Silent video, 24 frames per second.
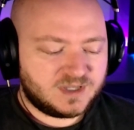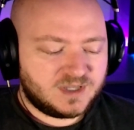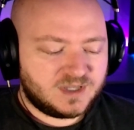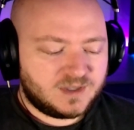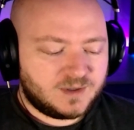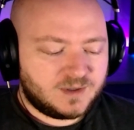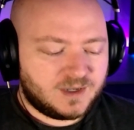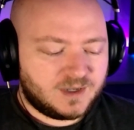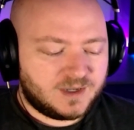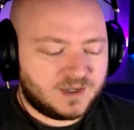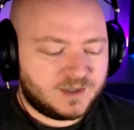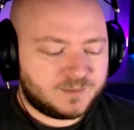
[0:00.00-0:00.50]

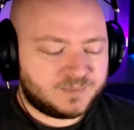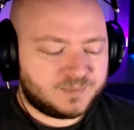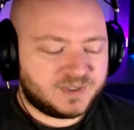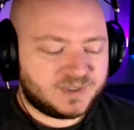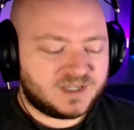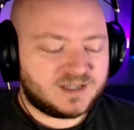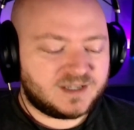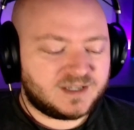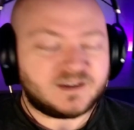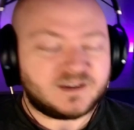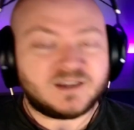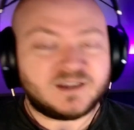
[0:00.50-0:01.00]

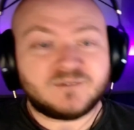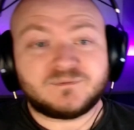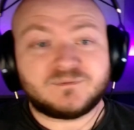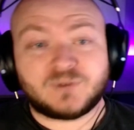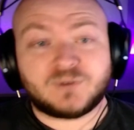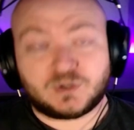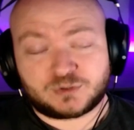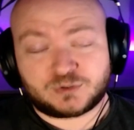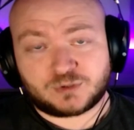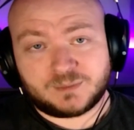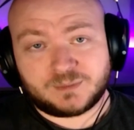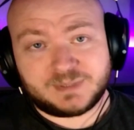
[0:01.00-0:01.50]
But
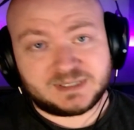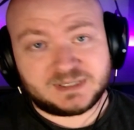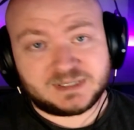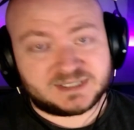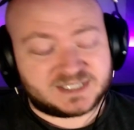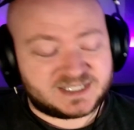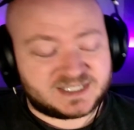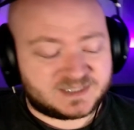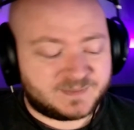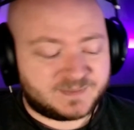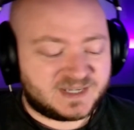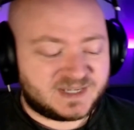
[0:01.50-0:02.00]

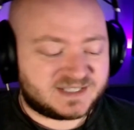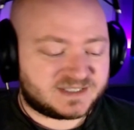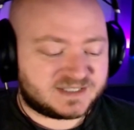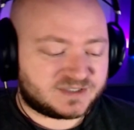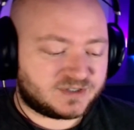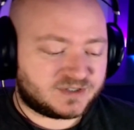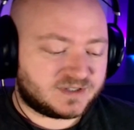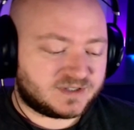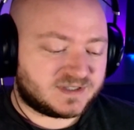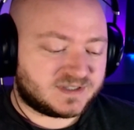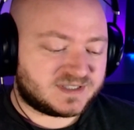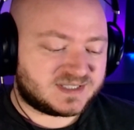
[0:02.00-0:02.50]
vulnerability is amazing.
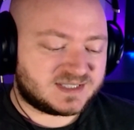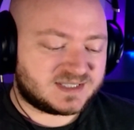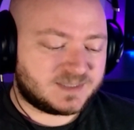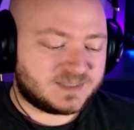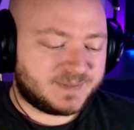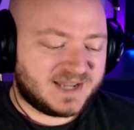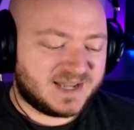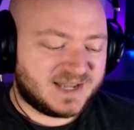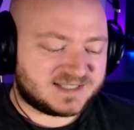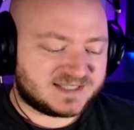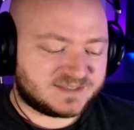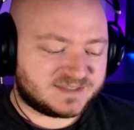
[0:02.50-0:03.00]
So this is the
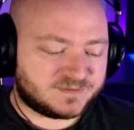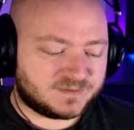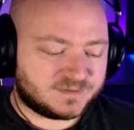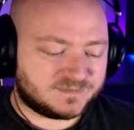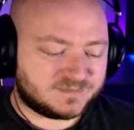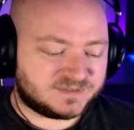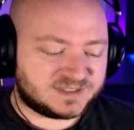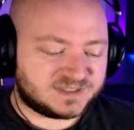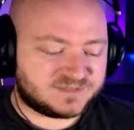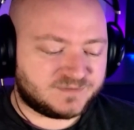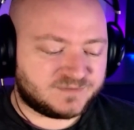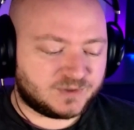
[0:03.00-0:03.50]
passive.
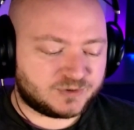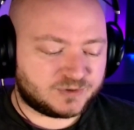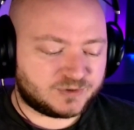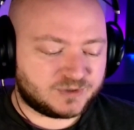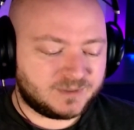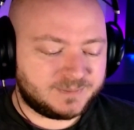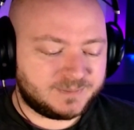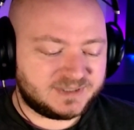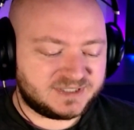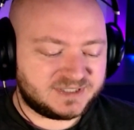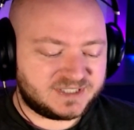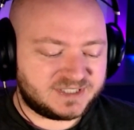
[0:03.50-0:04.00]
Inflict
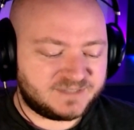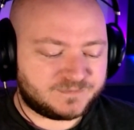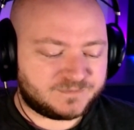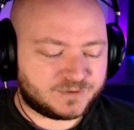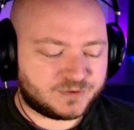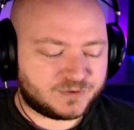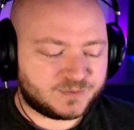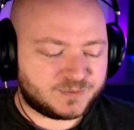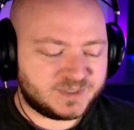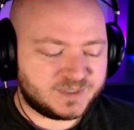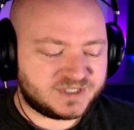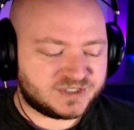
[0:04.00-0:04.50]
vulnerability for
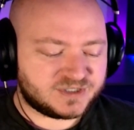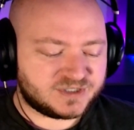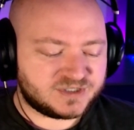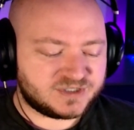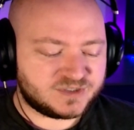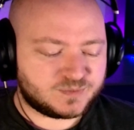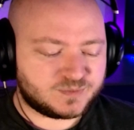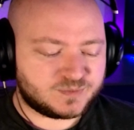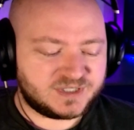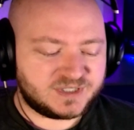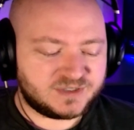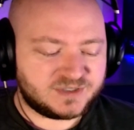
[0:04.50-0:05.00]
3
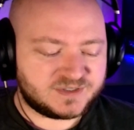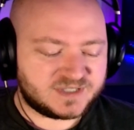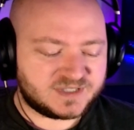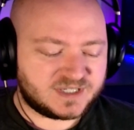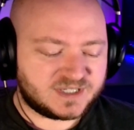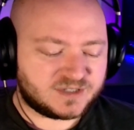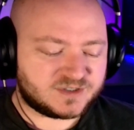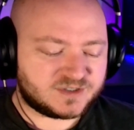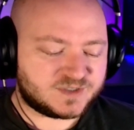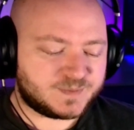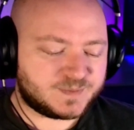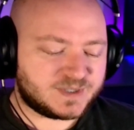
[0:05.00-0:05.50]
turns when
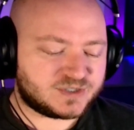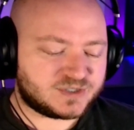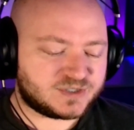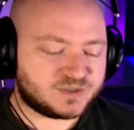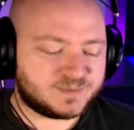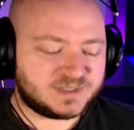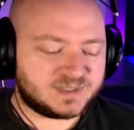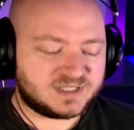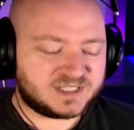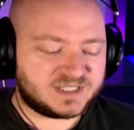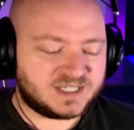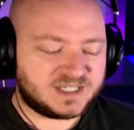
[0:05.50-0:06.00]
using her special
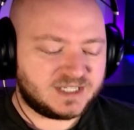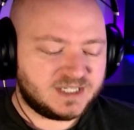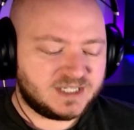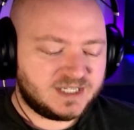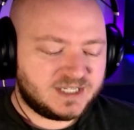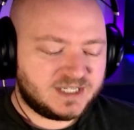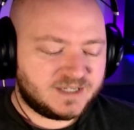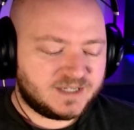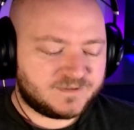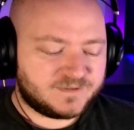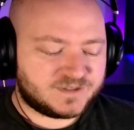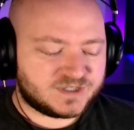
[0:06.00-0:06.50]
ability
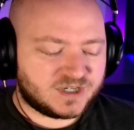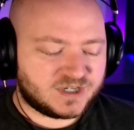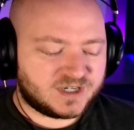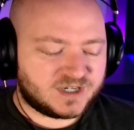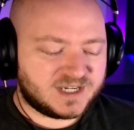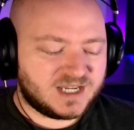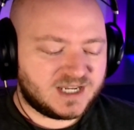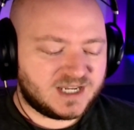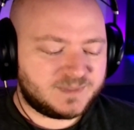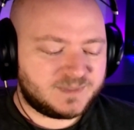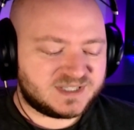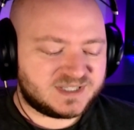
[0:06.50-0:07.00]
if the
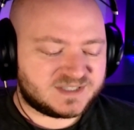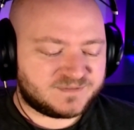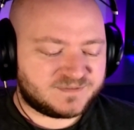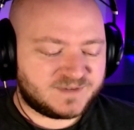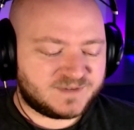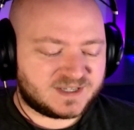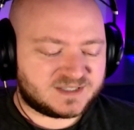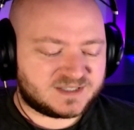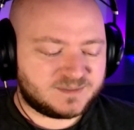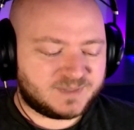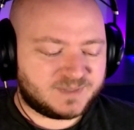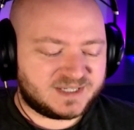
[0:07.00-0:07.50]
target enemy is
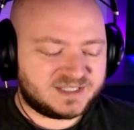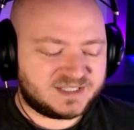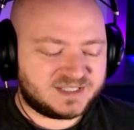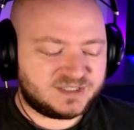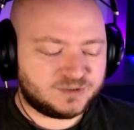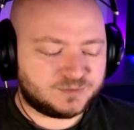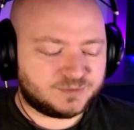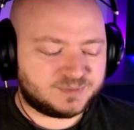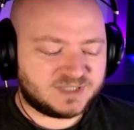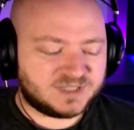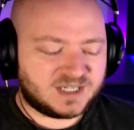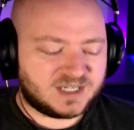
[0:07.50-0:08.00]
affected by
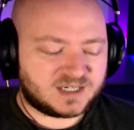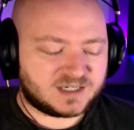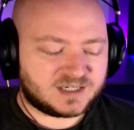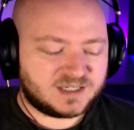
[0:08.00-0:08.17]
heal block.